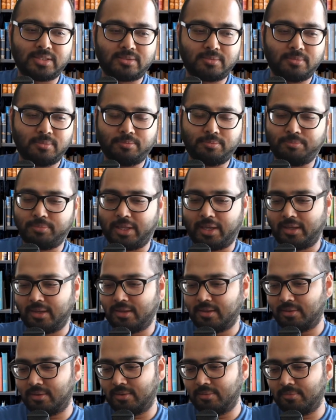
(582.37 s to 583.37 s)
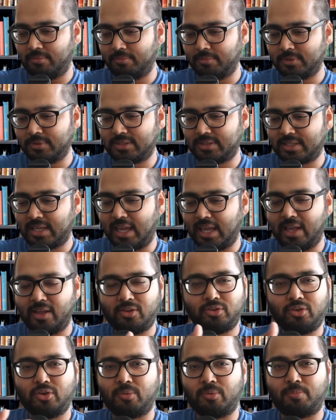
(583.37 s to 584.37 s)
like, scale
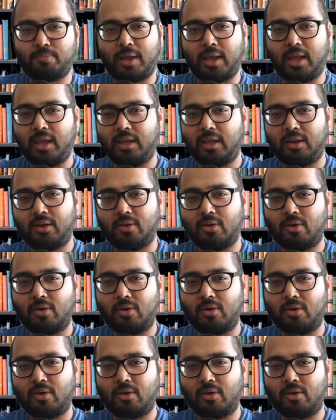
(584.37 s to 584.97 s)
your pain